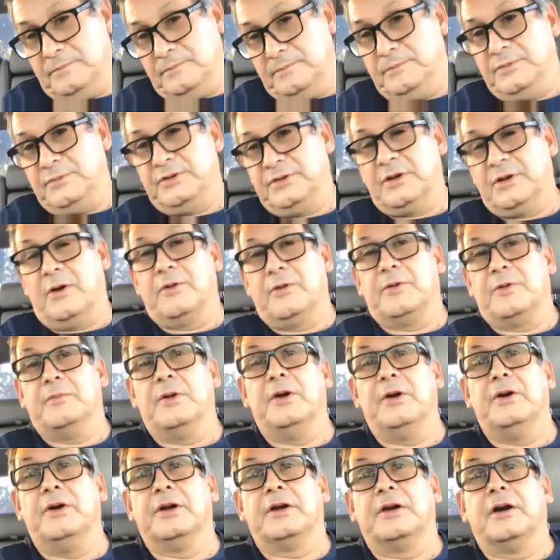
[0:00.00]
south
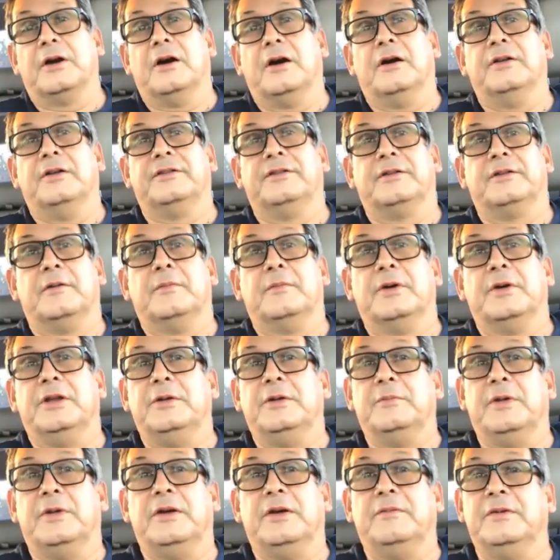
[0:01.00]
america somebody
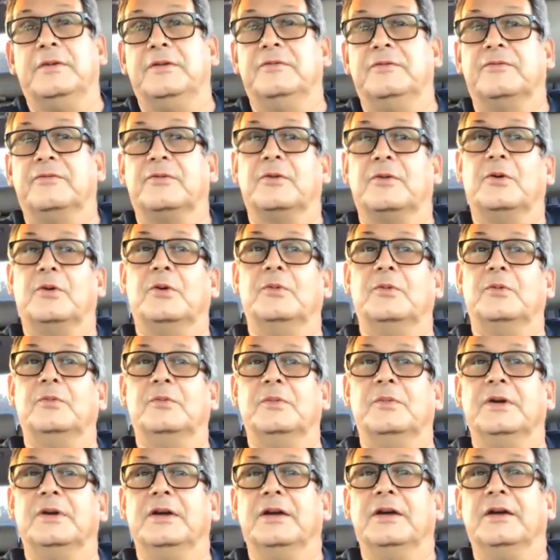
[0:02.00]
maybe
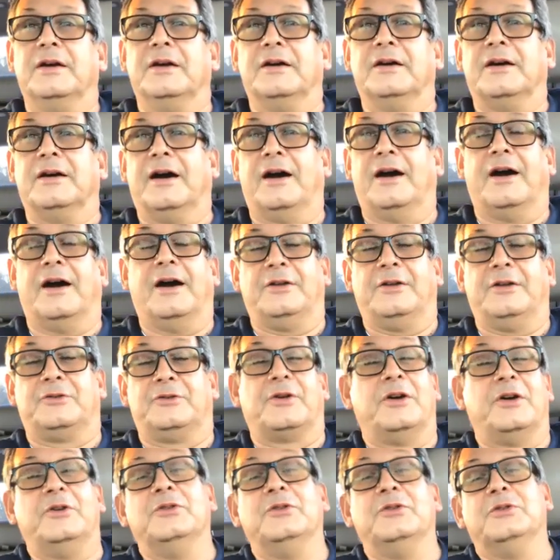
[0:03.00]
from i, I
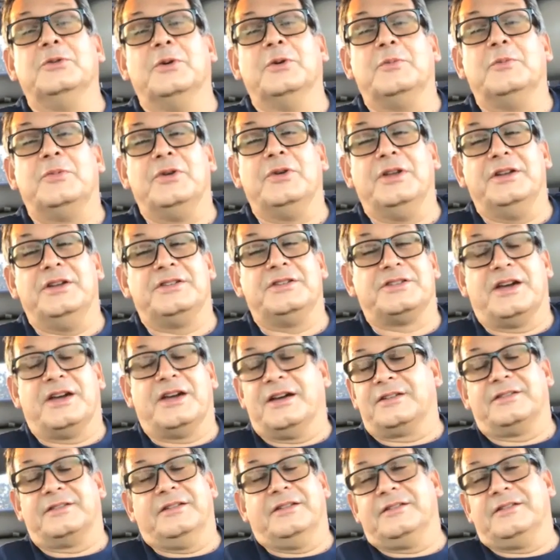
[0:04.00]
try to do a british
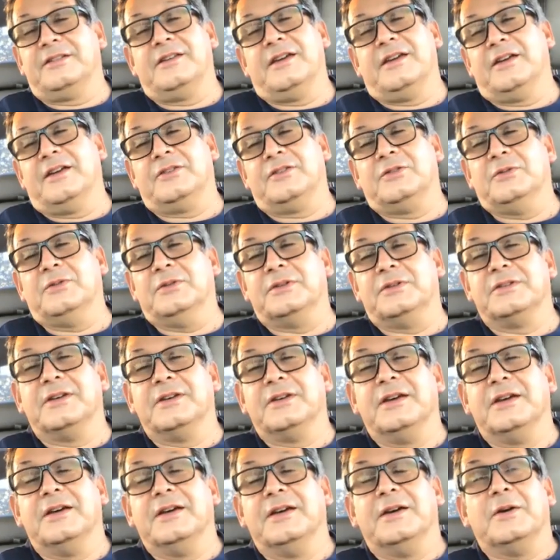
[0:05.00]
accent can't do it
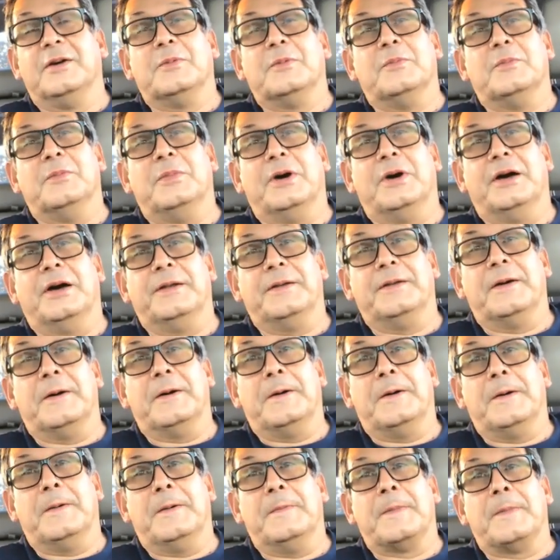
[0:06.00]
but
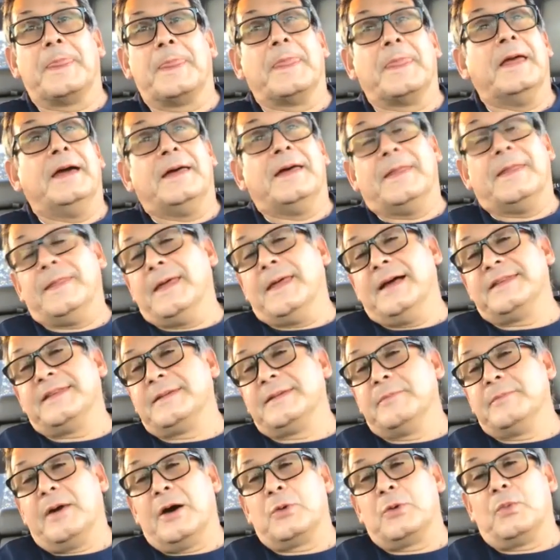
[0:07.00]
uh, that's
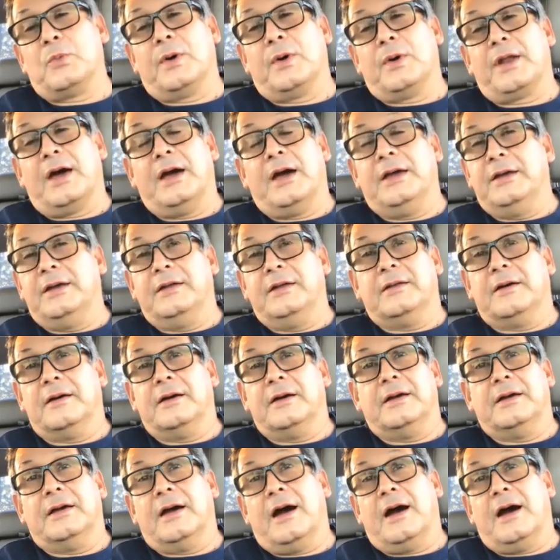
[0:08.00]
about what i
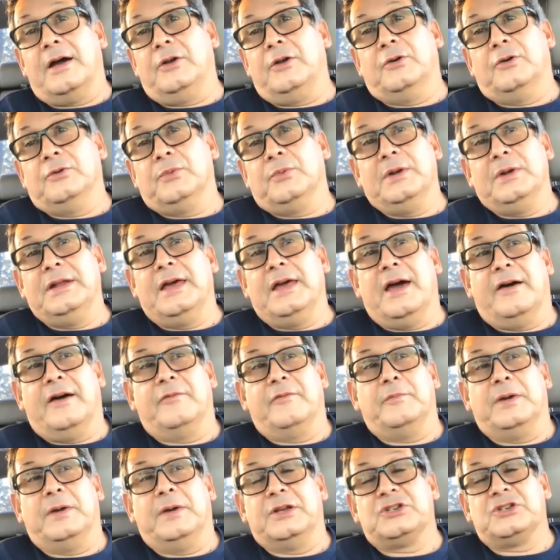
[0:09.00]
I don't really have
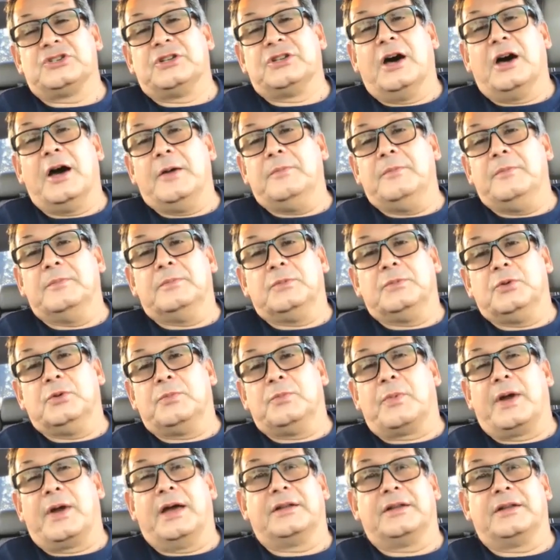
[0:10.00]
much time to
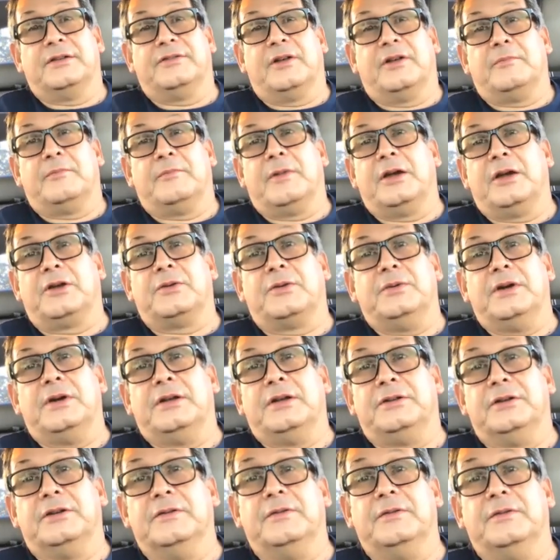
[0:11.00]
practice on my
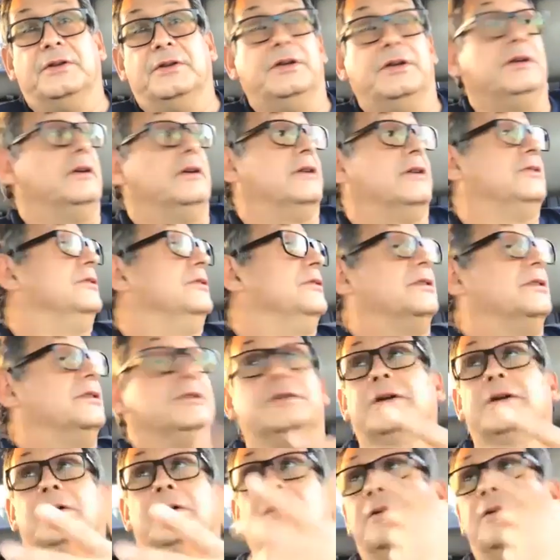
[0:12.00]
creativity. As you can
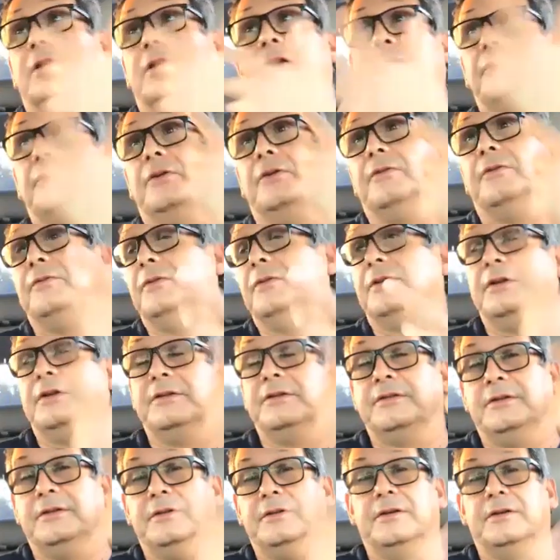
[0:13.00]
tell, I don't know if you can
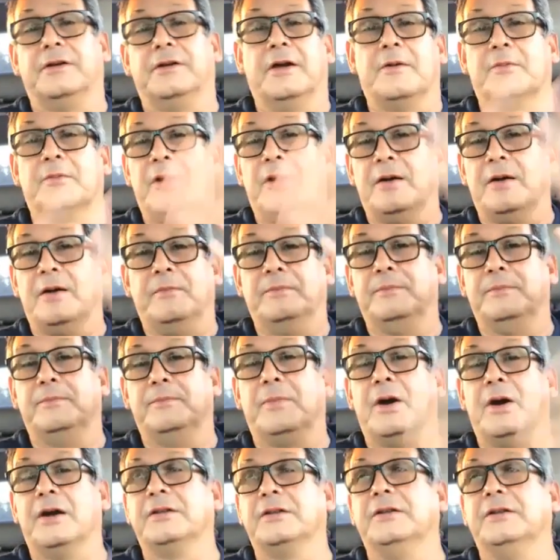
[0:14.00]
see the camera. I'm
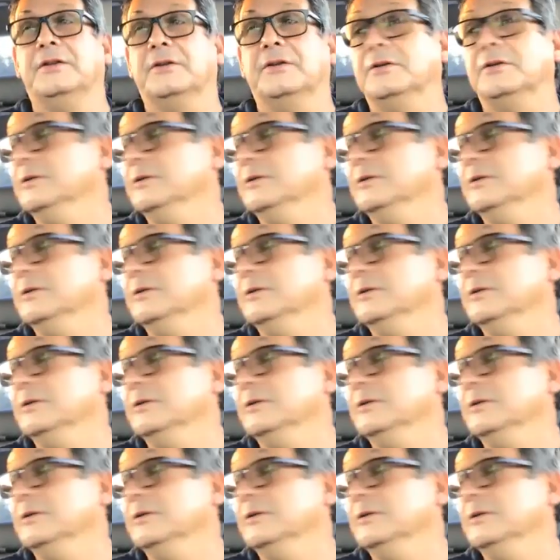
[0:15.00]
parked in a